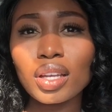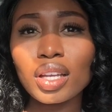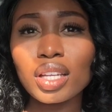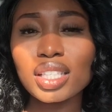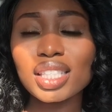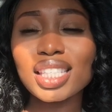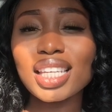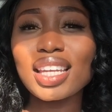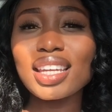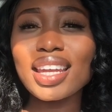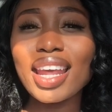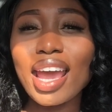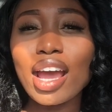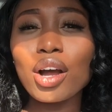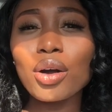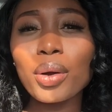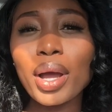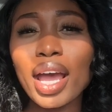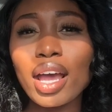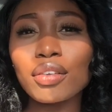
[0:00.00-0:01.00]
to
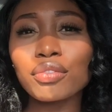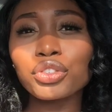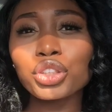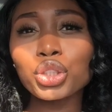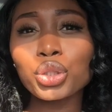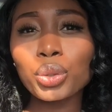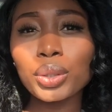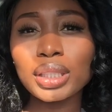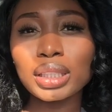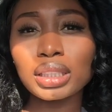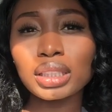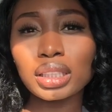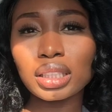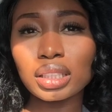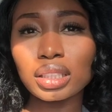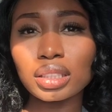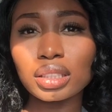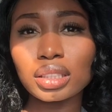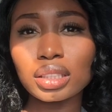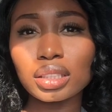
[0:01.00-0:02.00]
now have
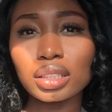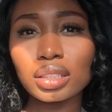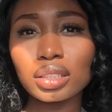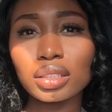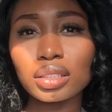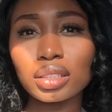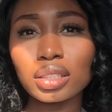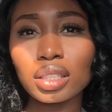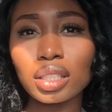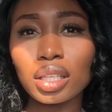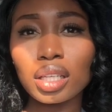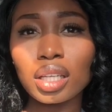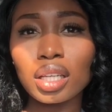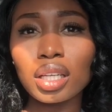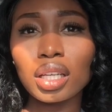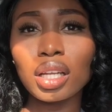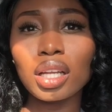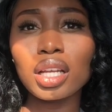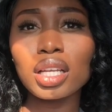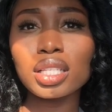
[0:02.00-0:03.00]
choices,
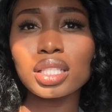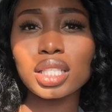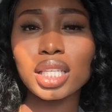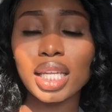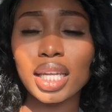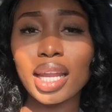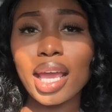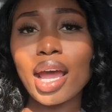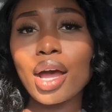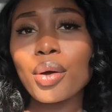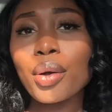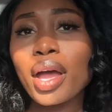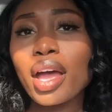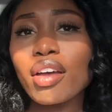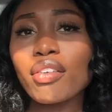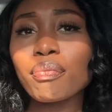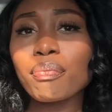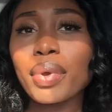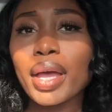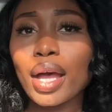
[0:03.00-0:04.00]
to now
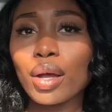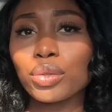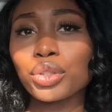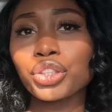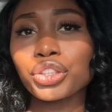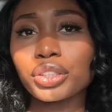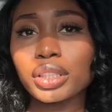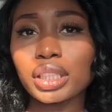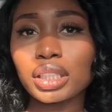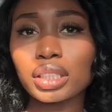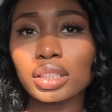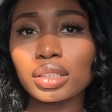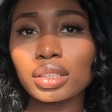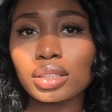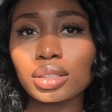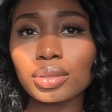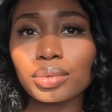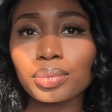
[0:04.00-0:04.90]
have boundaries,